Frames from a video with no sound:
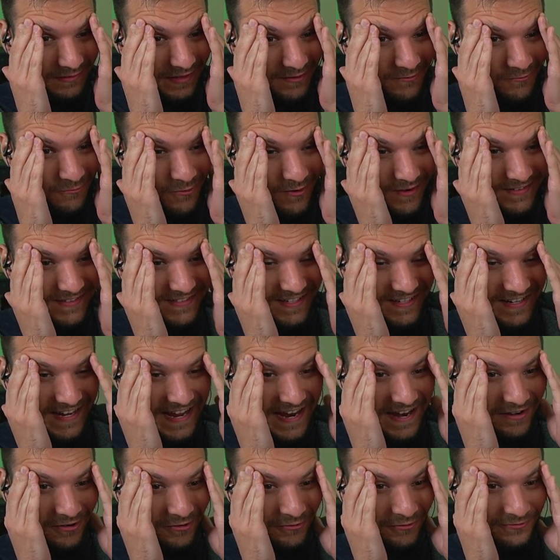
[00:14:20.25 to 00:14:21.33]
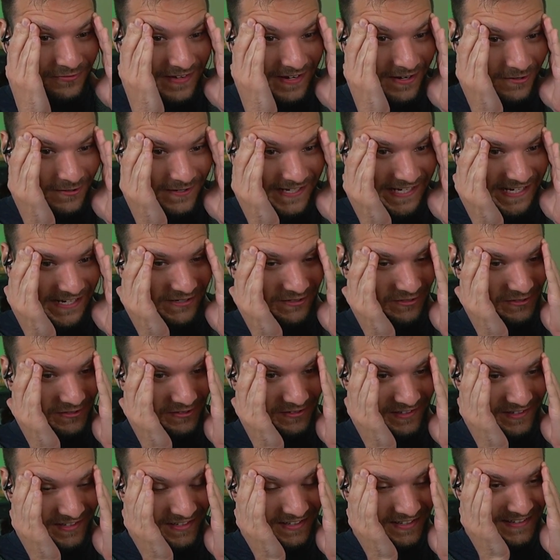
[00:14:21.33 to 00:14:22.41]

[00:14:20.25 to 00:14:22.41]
like what's gonna interfere here?